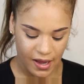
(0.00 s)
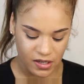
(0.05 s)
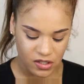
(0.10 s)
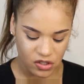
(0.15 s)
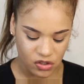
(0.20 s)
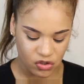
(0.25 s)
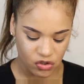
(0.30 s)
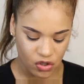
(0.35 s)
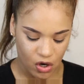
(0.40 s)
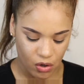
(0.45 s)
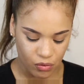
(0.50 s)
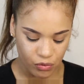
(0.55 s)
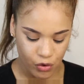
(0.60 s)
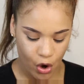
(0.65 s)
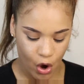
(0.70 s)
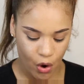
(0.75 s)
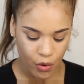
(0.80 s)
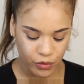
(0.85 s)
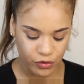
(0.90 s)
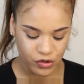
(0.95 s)
I just don't
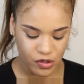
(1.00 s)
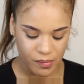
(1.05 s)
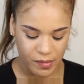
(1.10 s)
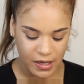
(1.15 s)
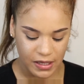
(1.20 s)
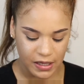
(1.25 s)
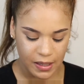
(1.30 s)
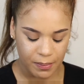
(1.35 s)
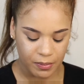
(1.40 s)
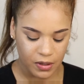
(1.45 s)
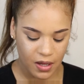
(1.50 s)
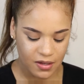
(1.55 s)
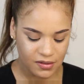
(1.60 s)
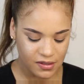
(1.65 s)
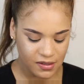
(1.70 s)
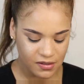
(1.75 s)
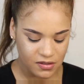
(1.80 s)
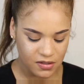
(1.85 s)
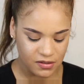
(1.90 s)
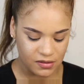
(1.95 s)
know. To me, lip
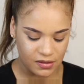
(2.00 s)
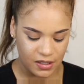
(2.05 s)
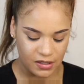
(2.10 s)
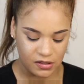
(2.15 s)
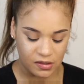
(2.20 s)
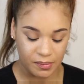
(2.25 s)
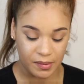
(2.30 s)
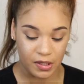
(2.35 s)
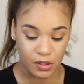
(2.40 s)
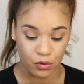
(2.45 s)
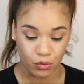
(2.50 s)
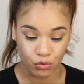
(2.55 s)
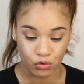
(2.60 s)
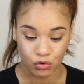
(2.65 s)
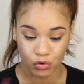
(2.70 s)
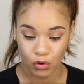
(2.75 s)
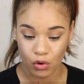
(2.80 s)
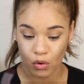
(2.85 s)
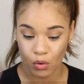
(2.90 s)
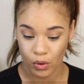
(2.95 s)
glosses just need to be
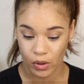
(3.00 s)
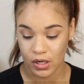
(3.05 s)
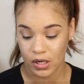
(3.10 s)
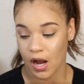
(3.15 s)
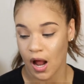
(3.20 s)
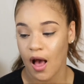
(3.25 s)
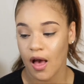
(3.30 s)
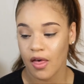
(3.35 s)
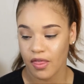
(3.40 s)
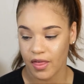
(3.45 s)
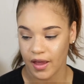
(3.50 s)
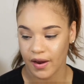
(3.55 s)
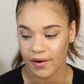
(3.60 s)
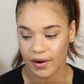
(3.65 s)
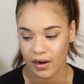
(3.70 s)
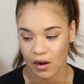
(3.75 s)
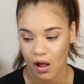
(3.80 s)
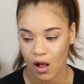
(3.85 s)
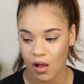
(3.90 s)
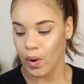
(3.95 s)
neutral or not
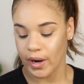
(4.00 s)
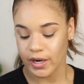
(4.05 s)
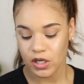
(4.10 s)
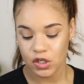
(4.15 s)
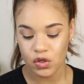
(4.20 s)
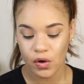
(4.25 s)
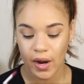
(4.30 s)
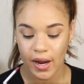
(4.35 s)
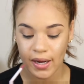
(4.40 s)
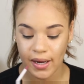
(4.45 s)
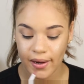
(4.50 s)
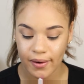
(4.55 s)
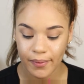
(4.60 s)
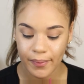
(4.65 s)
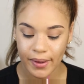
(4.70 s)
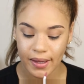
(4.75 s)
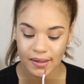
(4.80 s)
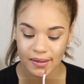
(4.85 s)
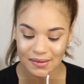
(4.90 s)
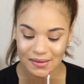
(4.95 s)
there at all. I'm gonna try it
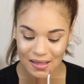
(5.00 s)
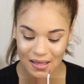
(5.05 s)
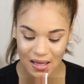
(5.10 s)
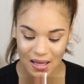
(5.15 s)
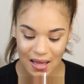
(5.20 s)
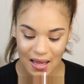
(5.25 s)
anyways.